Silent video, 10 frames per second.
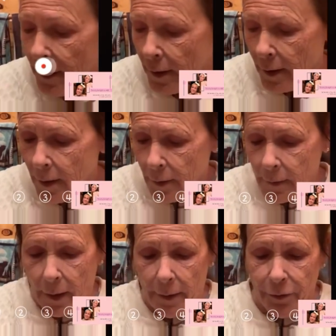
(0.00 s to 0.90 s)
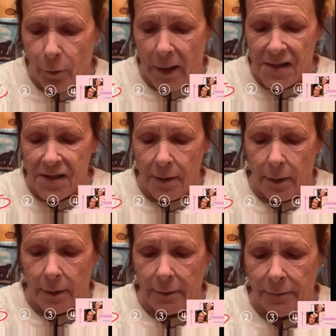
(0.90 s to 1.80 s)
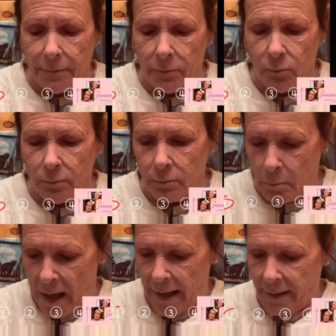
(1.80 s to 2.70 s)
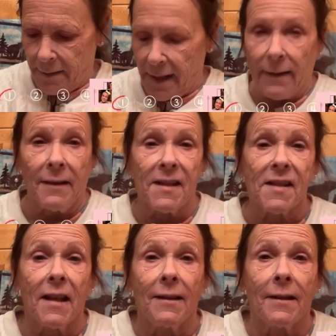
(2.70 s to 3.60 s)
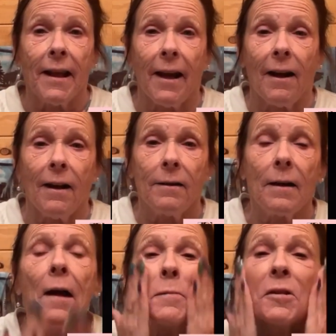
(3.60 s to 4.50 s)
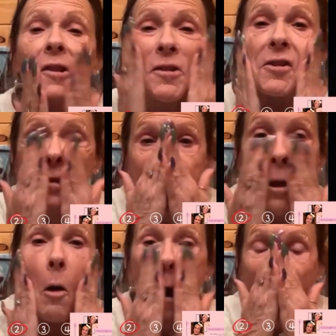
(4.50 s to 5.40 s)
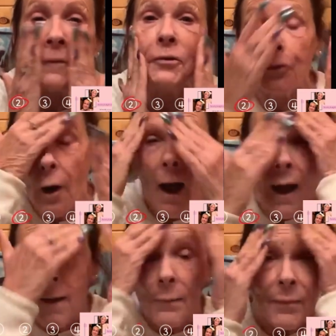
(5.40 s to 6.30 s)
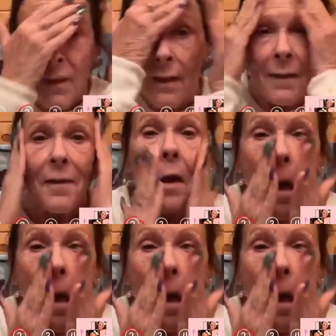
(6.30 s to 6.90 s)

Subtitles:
with the rest of my daily skincare. I'm a little slow on the draw.